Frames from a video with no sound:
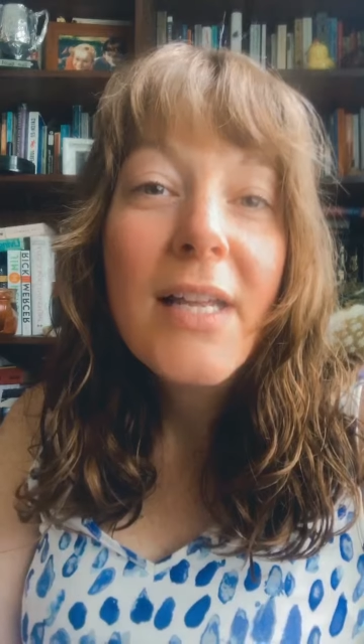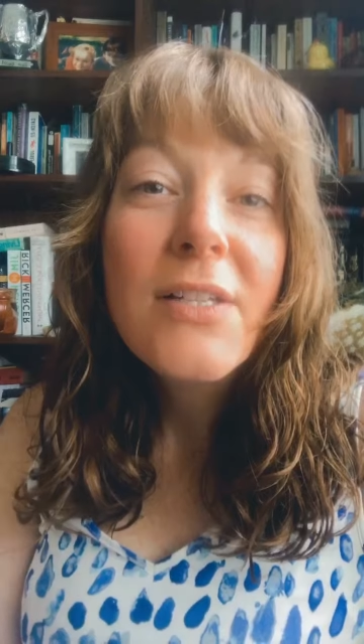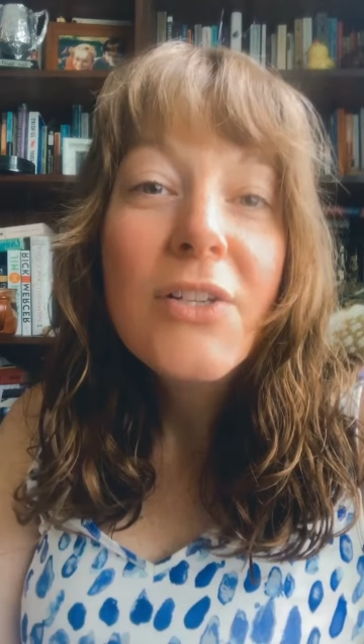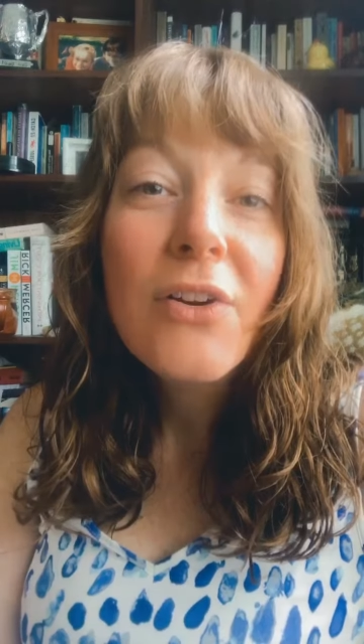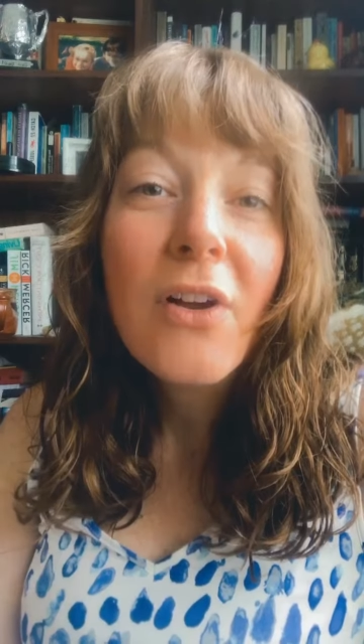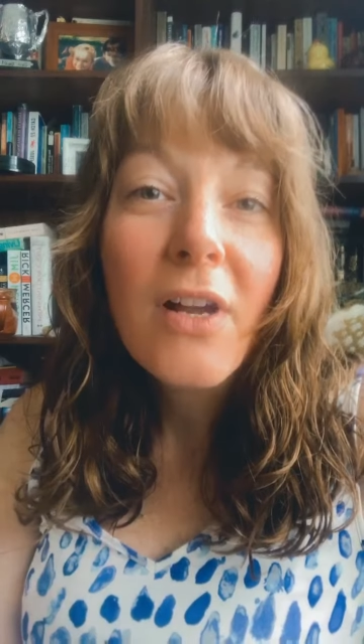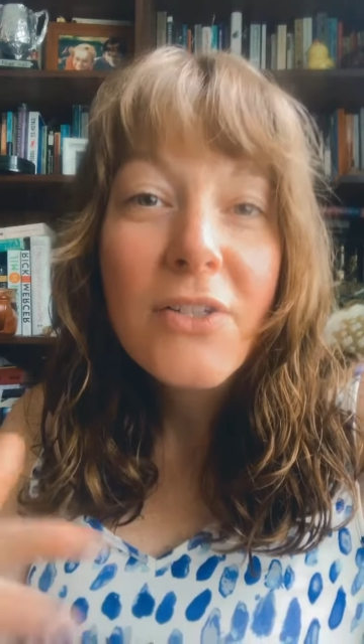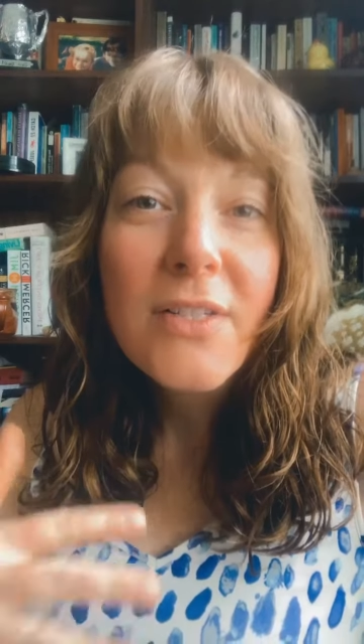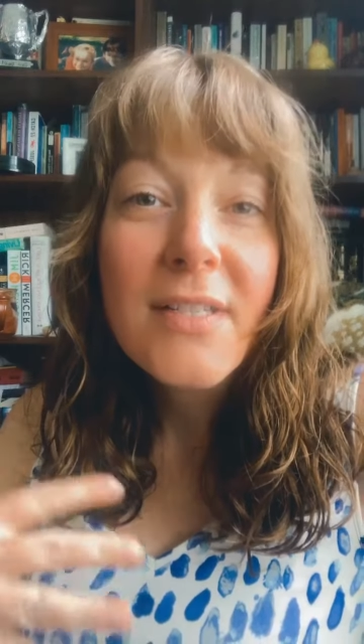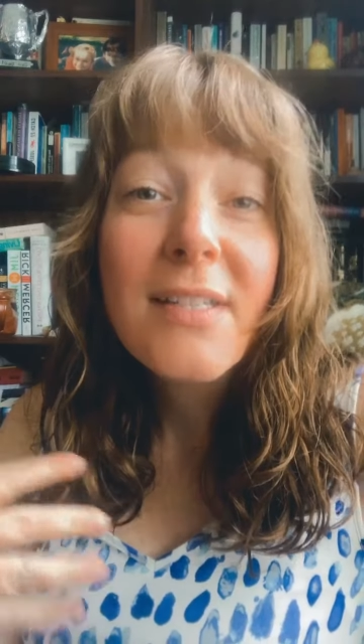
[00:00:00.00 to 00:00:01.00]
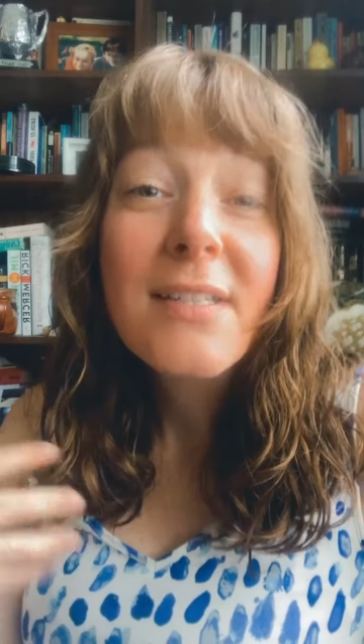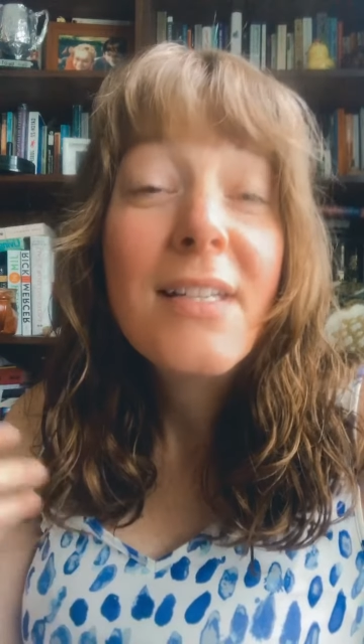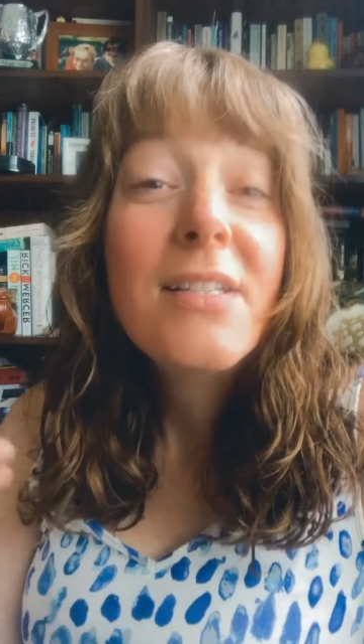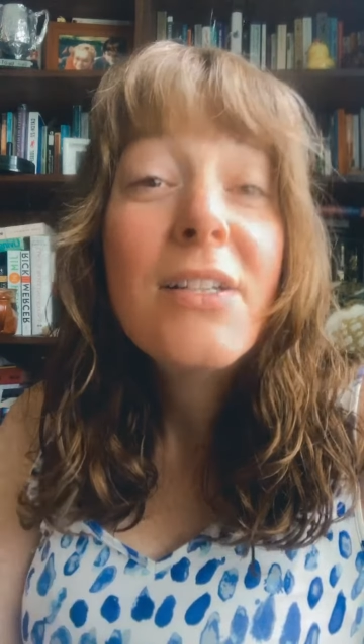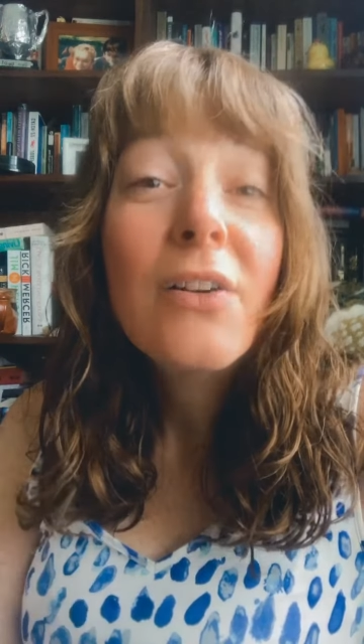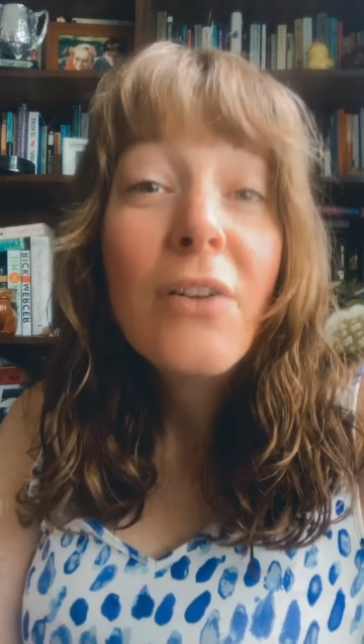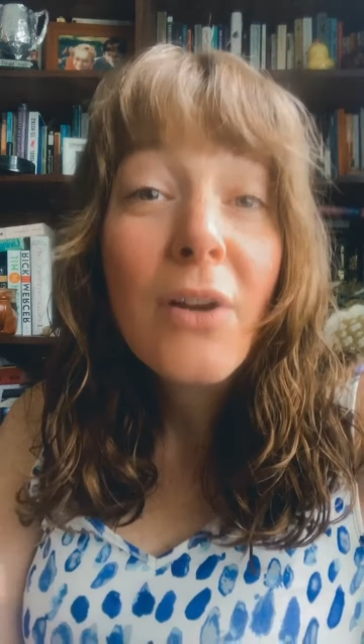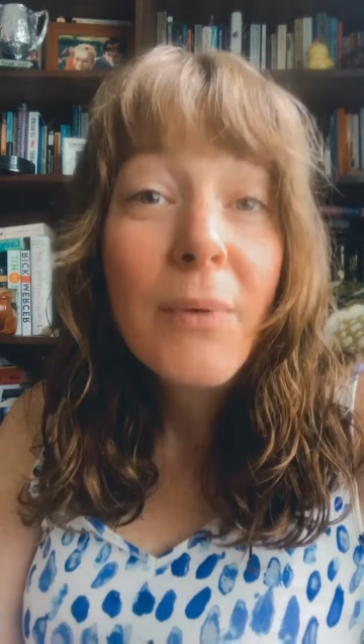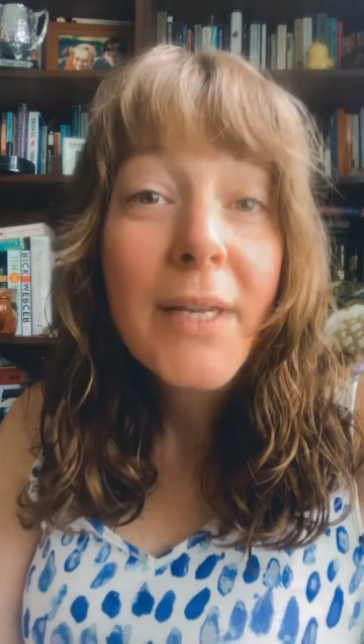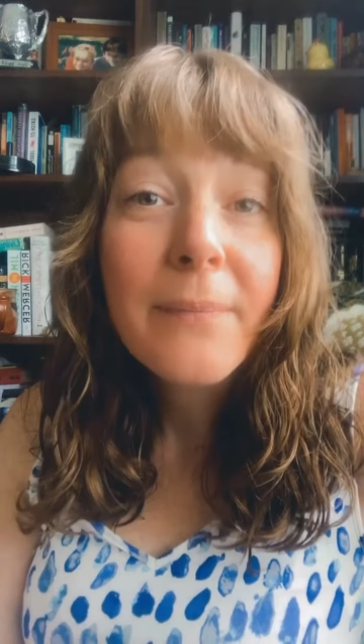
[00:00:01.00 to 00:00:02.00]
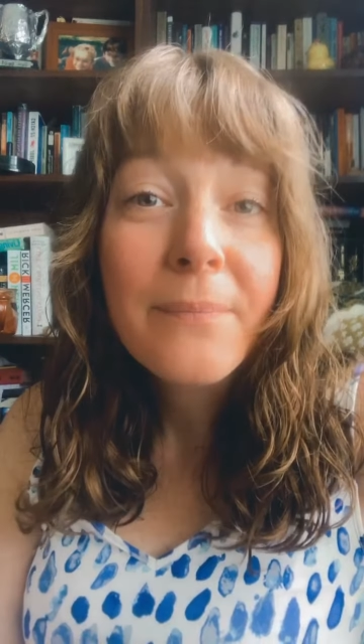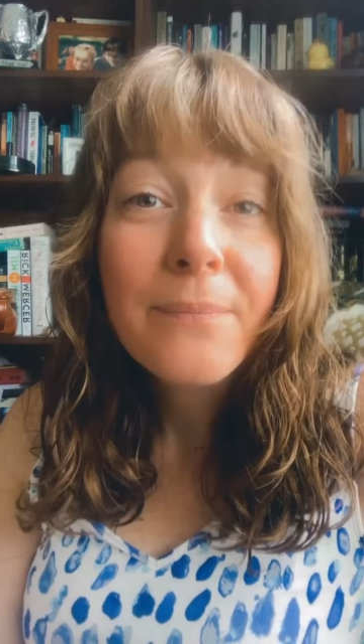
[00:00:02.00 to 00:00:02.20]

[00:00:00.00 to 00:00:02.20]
into your consciousness, into your knowing.